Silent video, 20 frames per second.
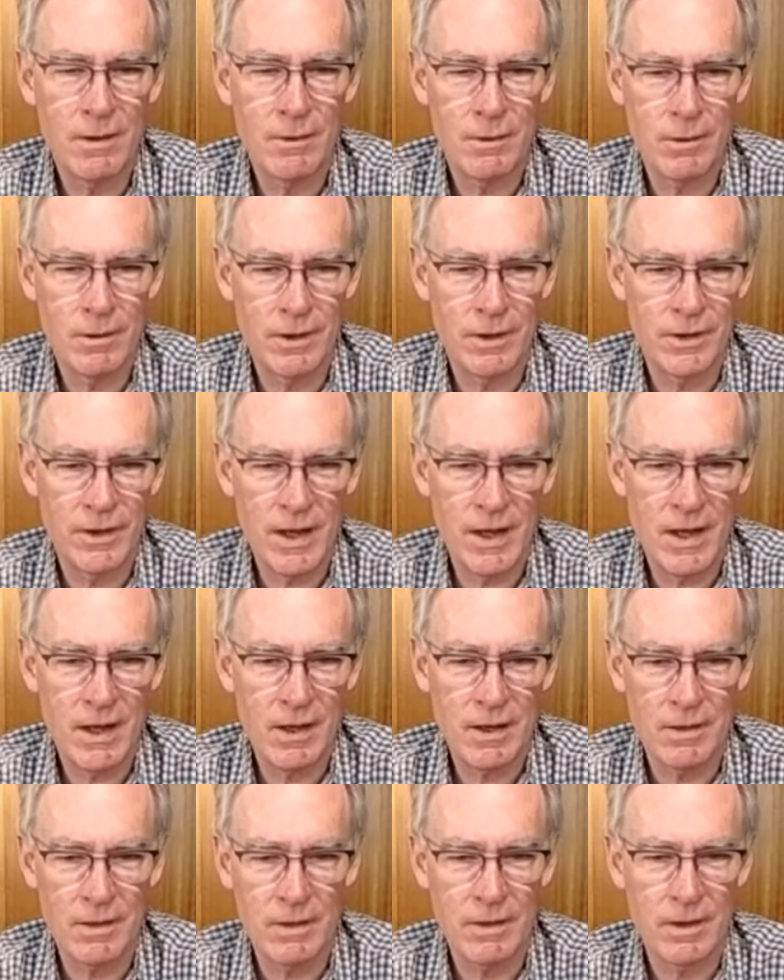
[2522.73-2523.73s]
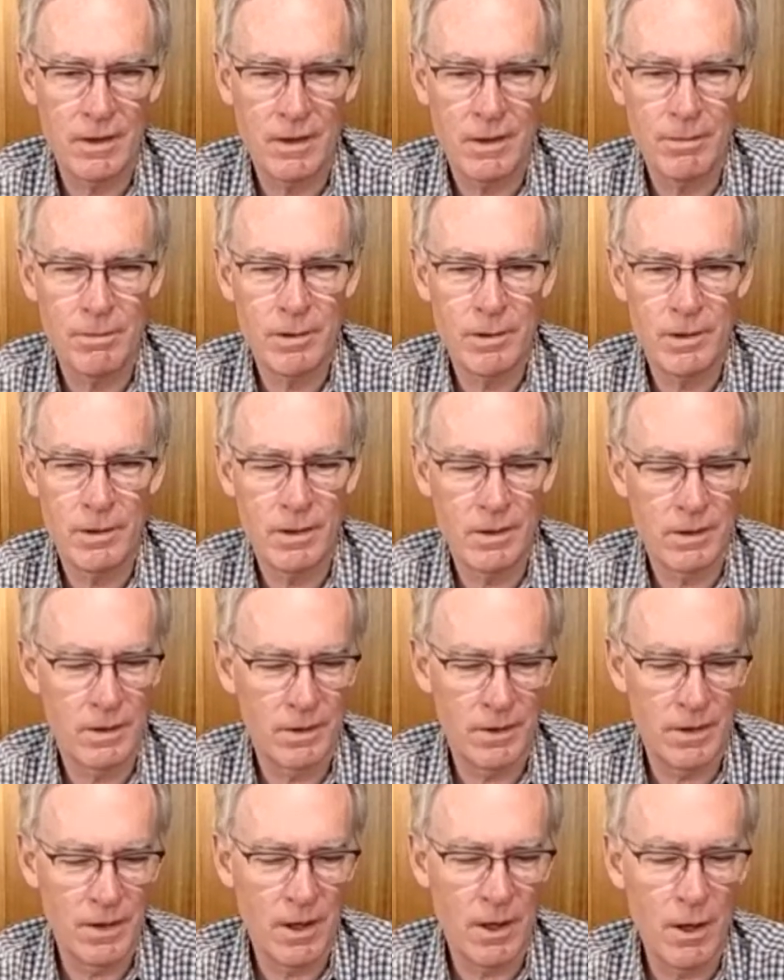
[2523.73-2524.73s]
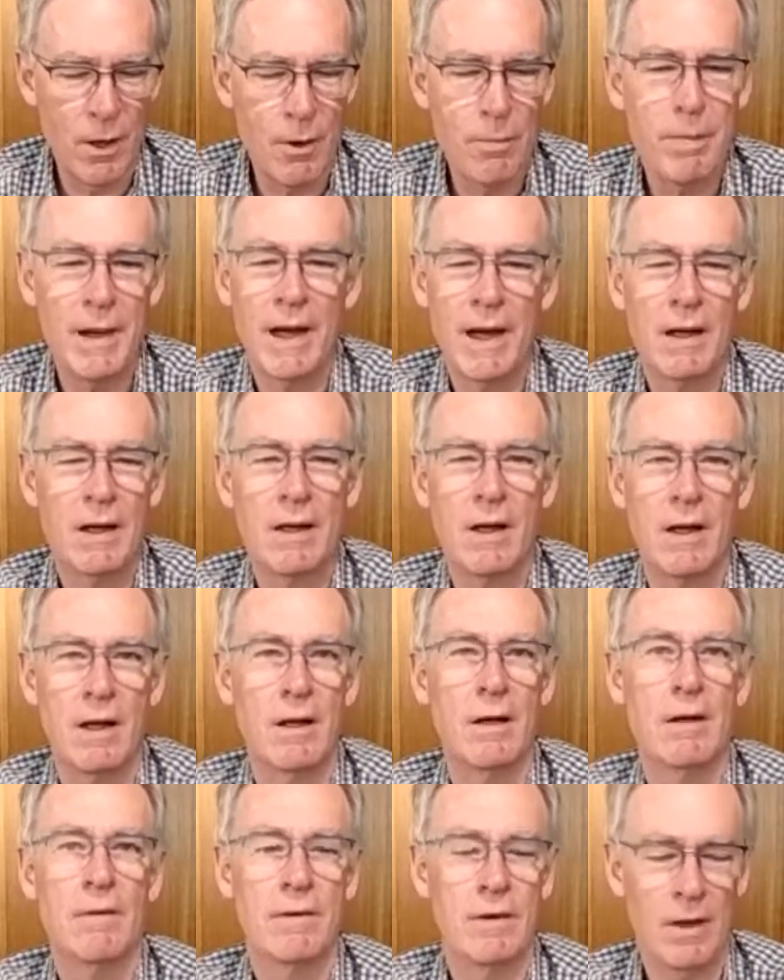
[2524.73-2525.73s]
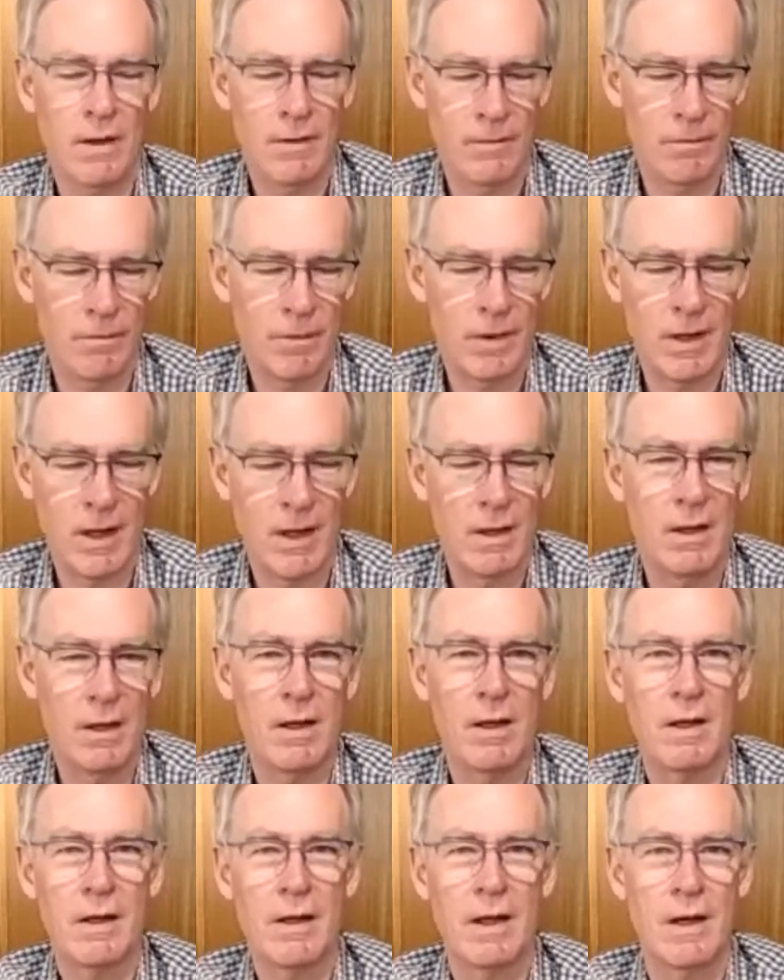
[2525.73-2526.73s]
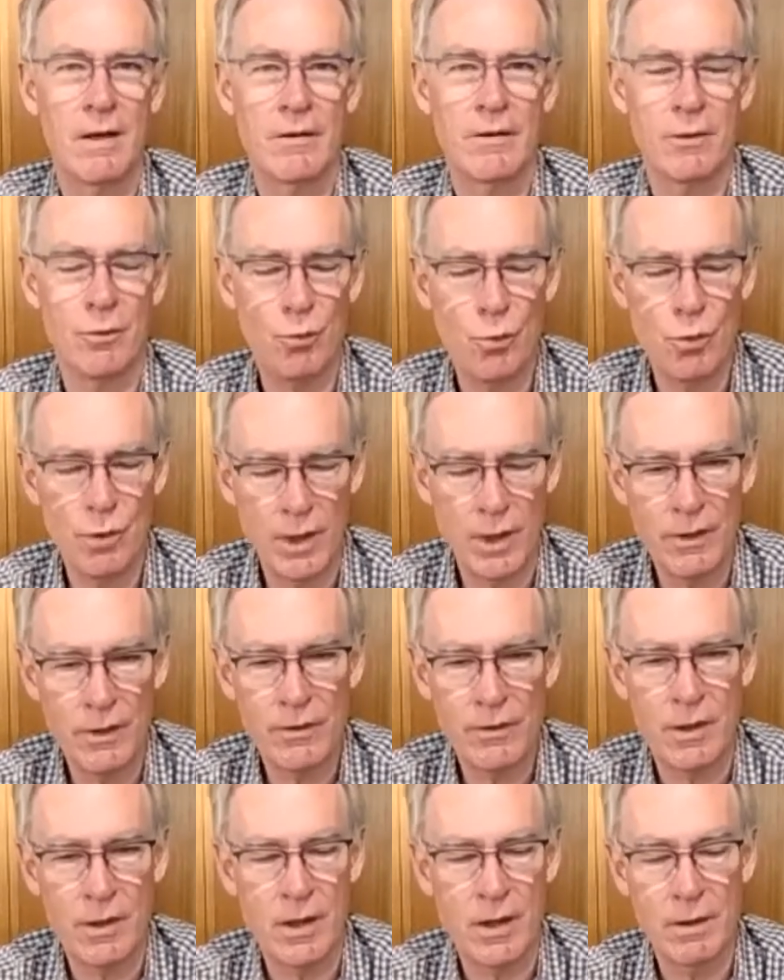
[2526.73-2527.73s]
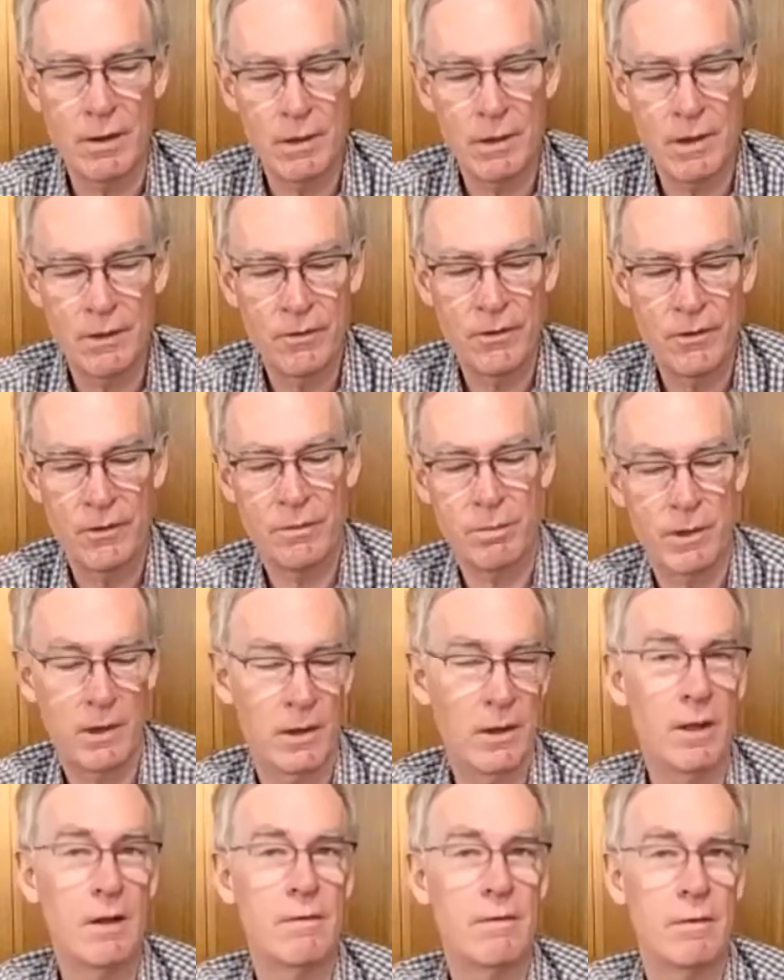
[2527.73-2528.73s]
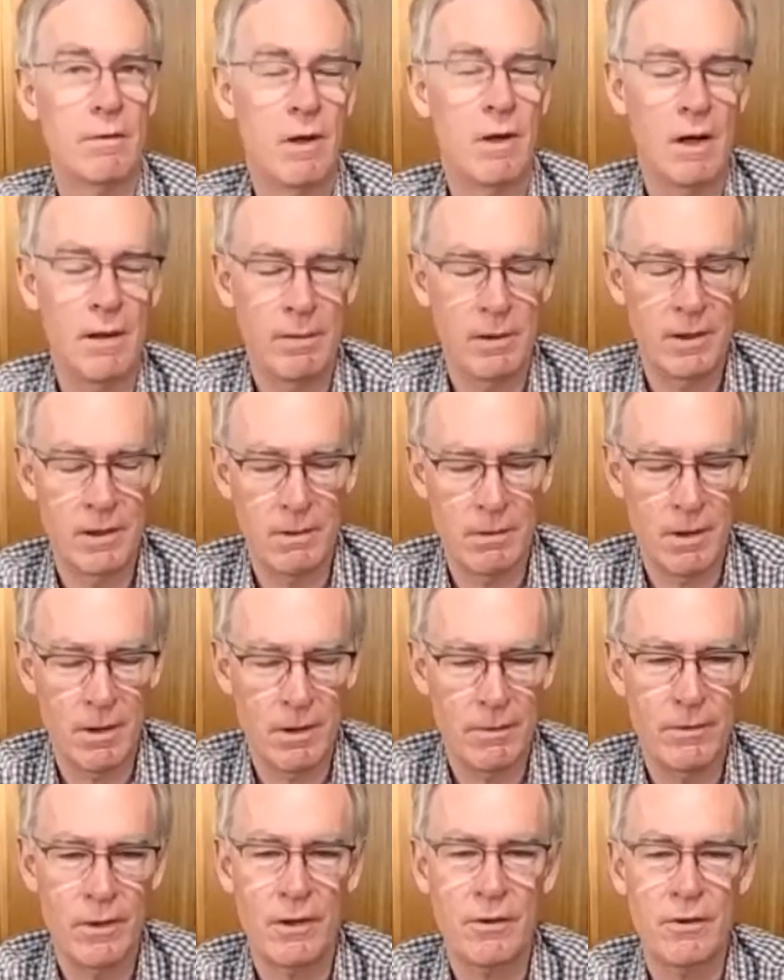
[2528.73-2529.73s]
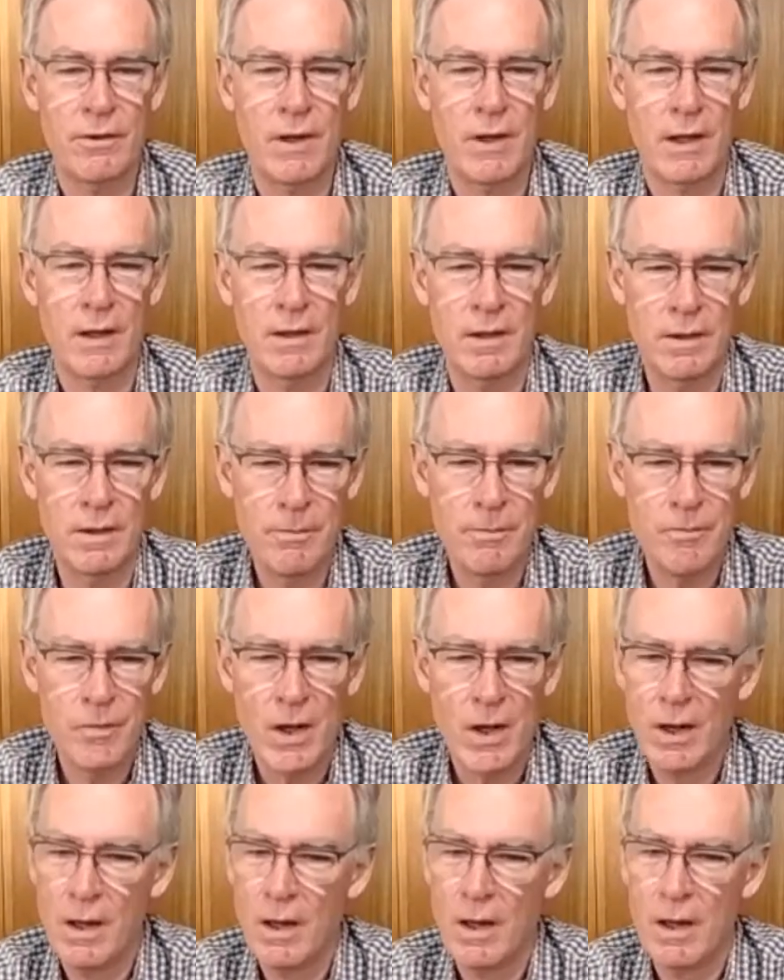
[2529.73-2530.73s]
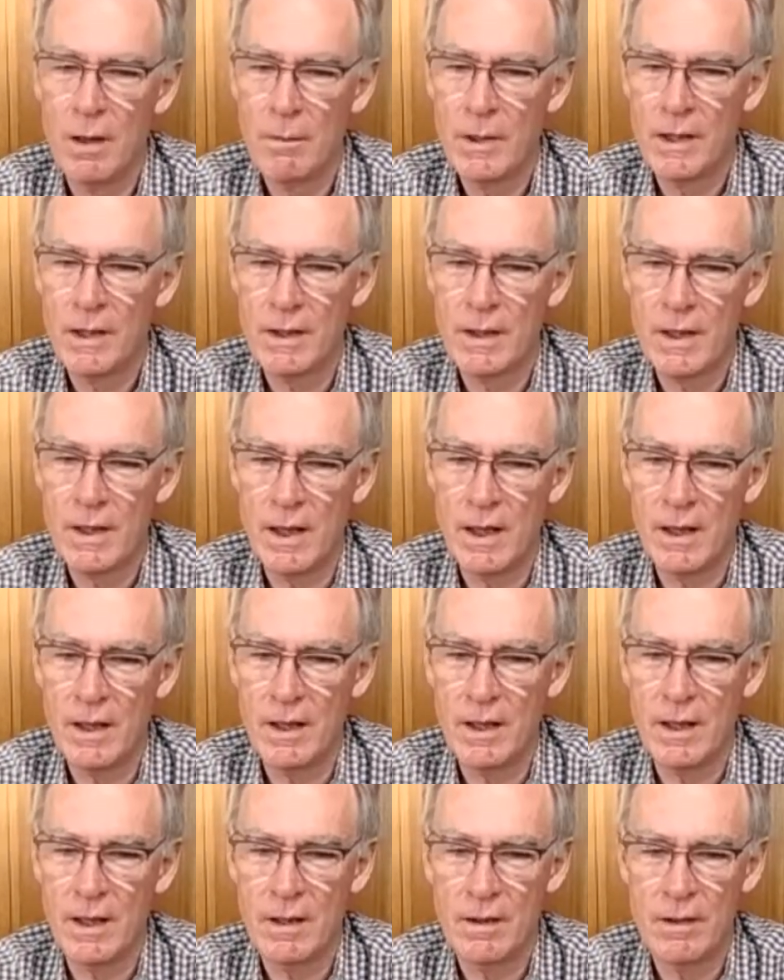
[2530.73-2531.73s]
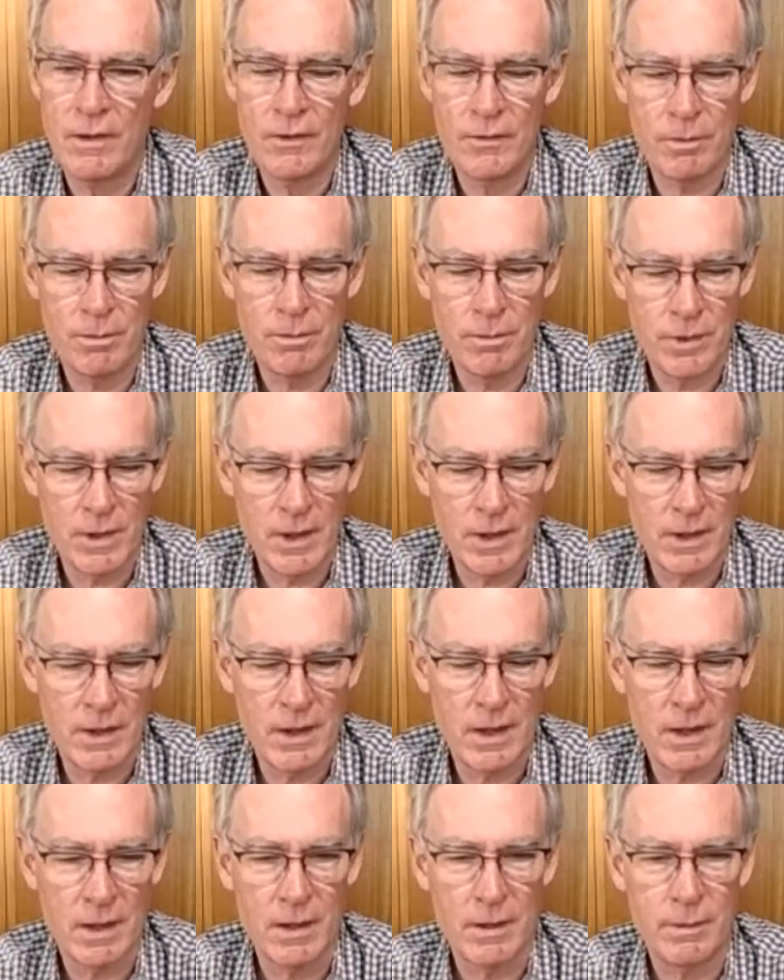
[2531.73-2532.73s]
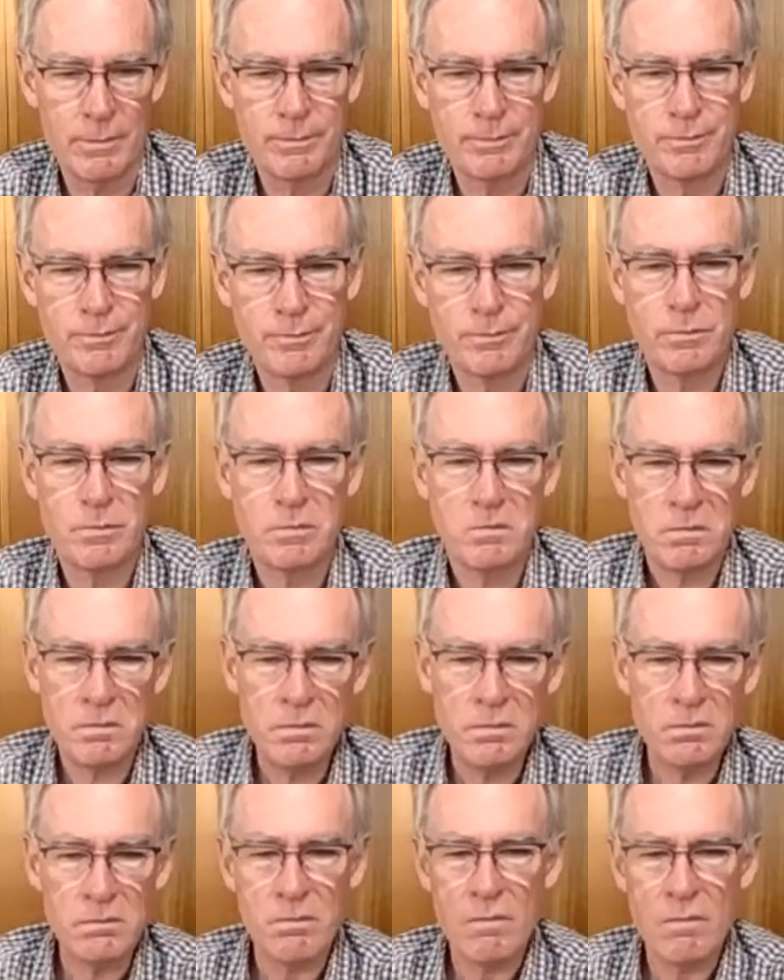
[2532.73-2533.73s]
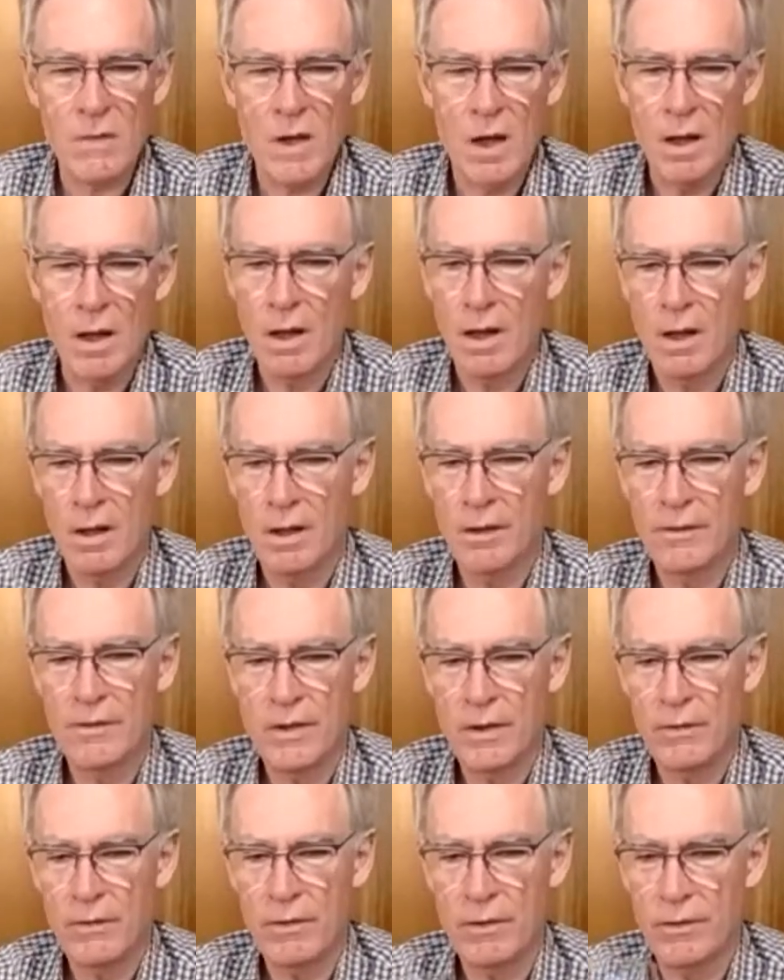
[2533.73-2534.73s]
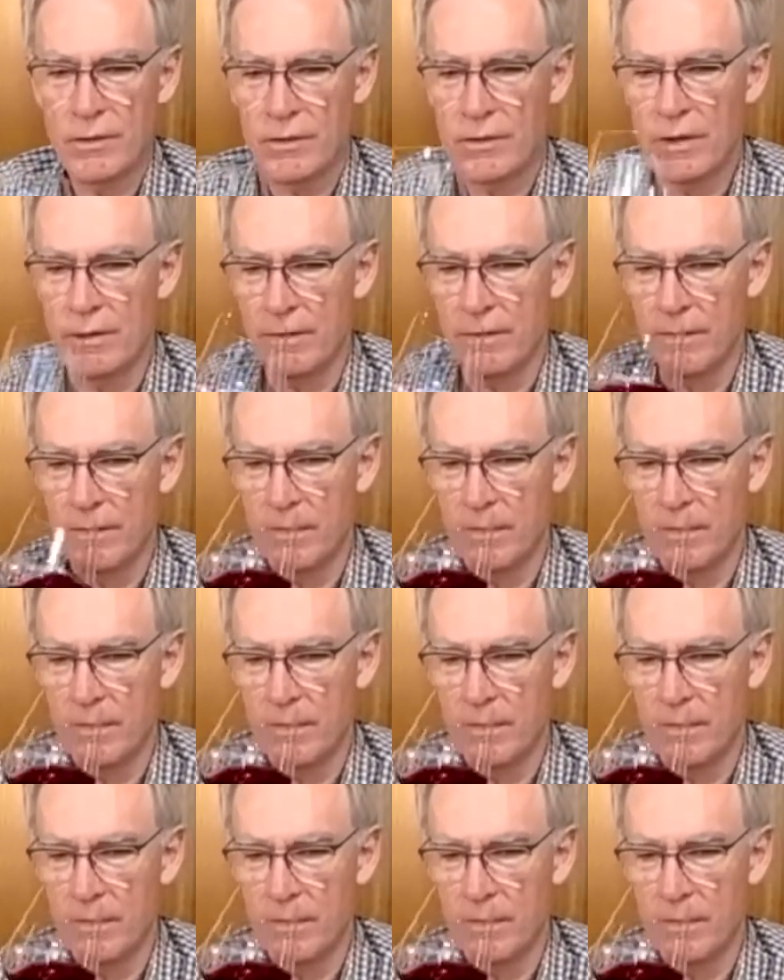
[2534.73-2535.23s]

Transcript: or a dark, you know, an opaque colour. If you have a colour like that, it's a warning sign. It means it's been over-ripened or over-extracted. But the colour here is a bright colour. Let's have a sniff.